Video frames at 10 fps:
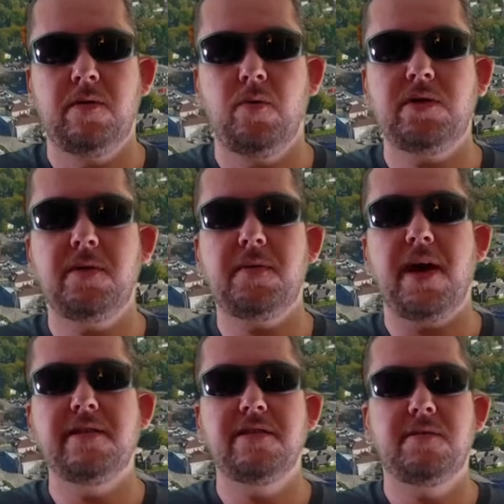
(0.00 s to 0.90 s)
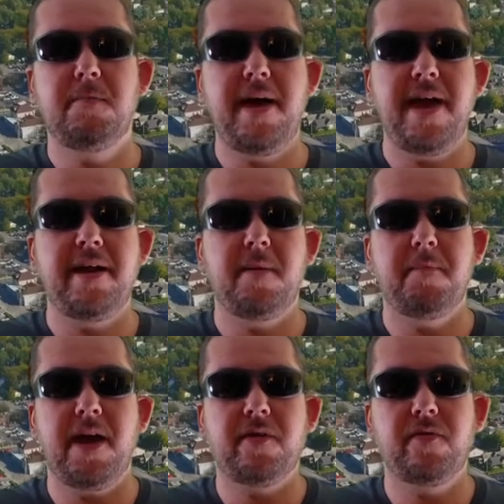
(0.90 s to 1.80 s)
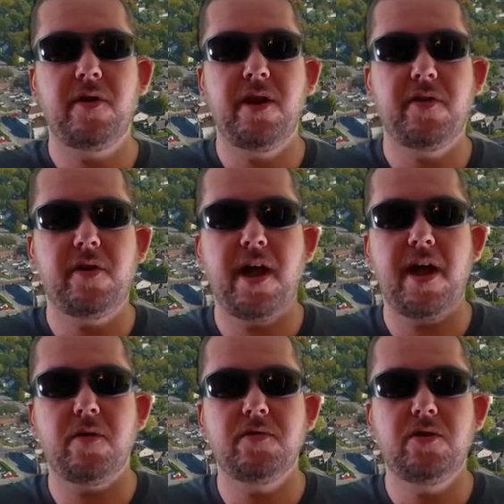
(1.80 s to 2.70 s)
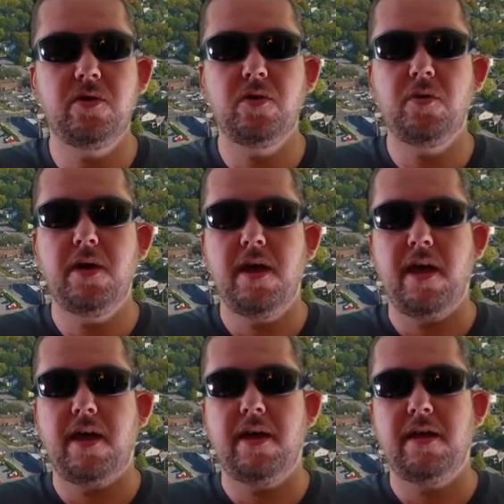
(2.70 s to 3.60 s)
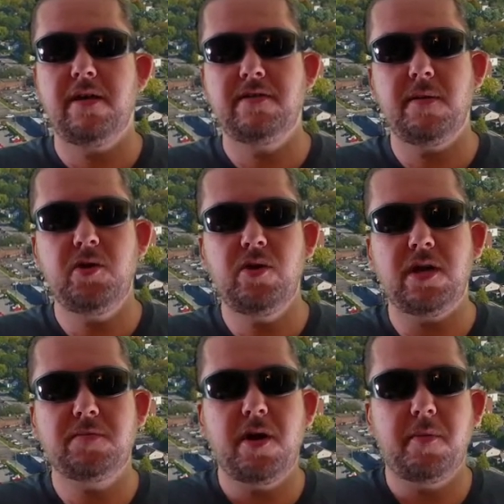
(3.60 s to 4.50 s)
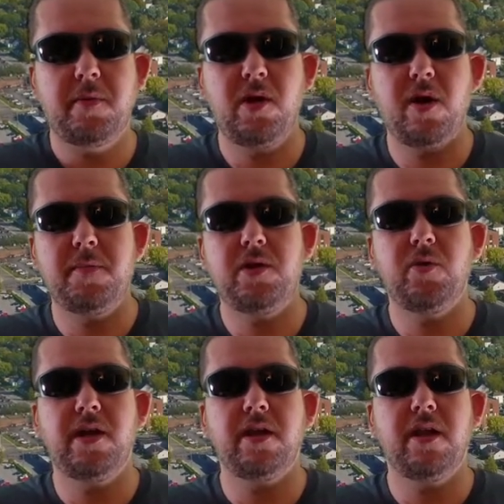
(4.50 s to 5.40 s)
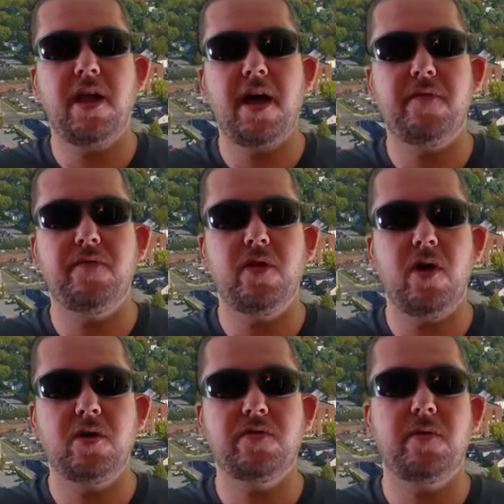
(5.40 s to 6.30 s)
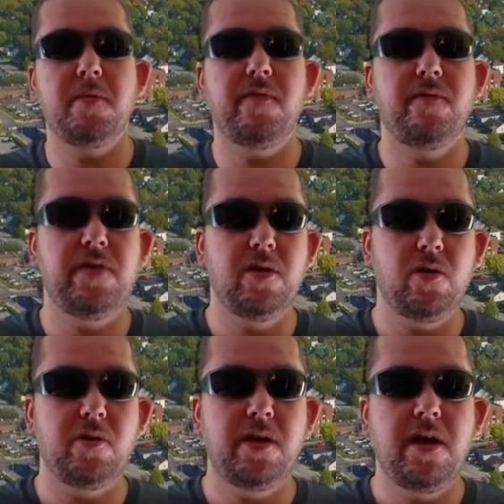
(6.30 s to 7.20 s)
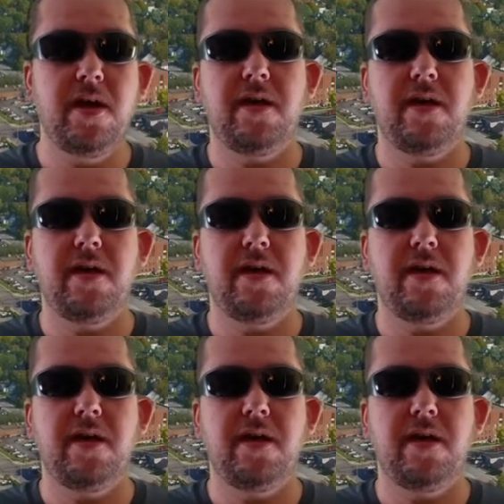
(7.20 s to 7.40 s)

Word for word: What's up guys, it's Matt and I'm back for another how-to. And as some of you guys probably know, I've been doing a lot of vlogs from the field.